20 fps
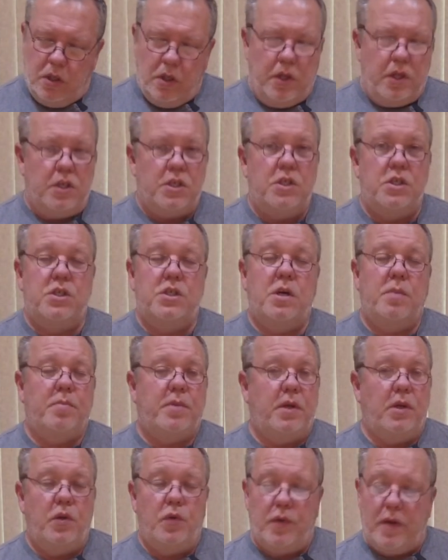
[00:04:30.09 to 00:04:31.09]
This is
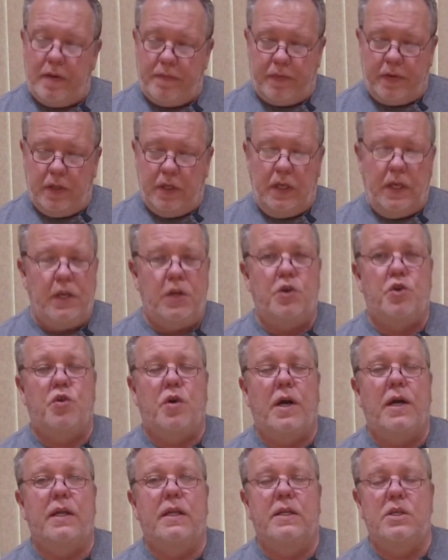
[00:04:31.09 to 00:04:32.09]
something you definitely need to
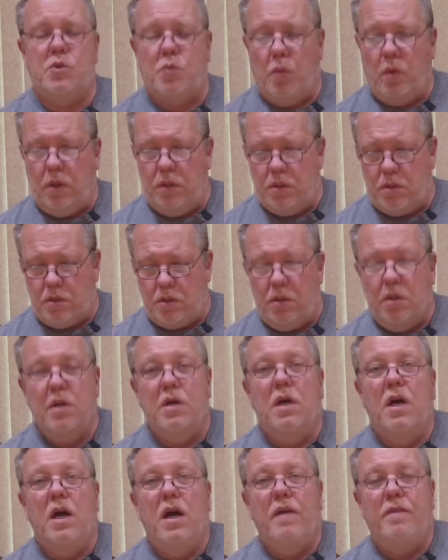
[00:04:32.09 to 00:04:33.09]
try at least once.
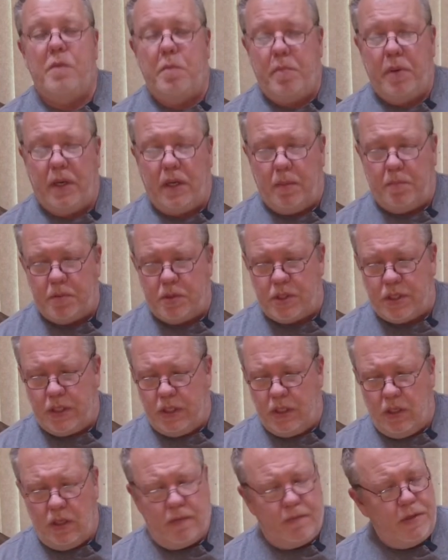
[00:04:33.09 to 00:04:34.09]
If you pick up a
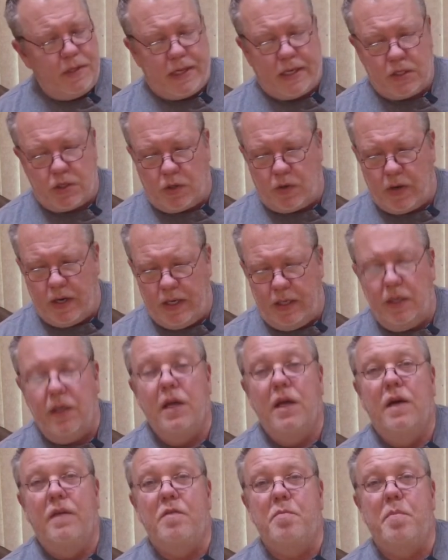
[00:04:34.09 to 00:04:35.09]
single of it, that's great.
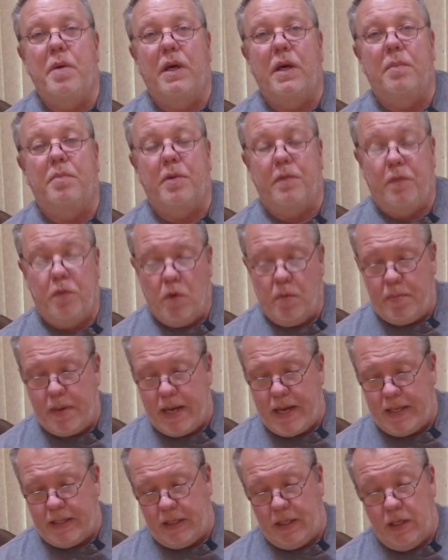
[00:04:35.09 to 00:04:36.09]
If you pick up the
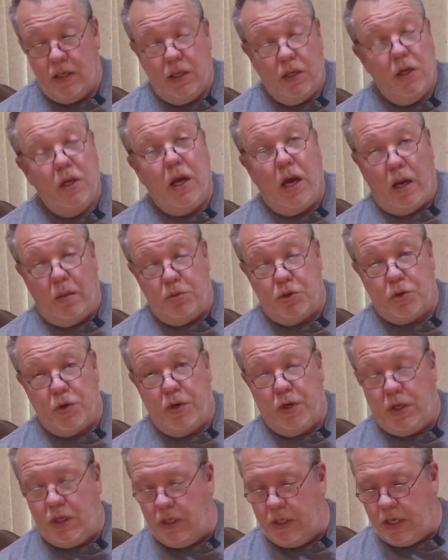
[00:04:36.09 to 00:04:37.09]
4-pack, I'm sure you
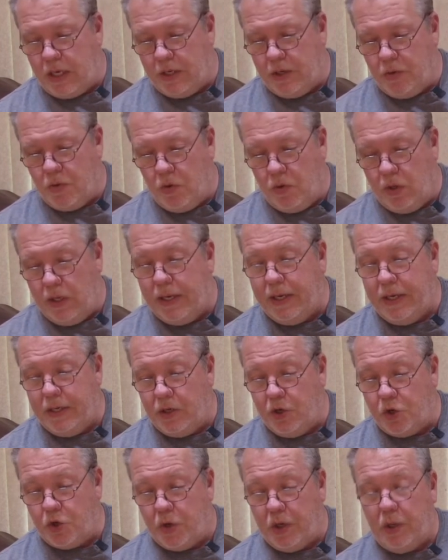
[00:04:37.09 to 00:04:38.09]
can con your old lady into
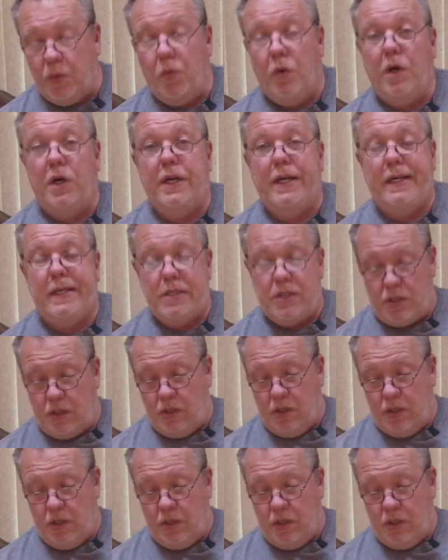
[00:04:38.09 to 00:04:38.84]
drinking one of these,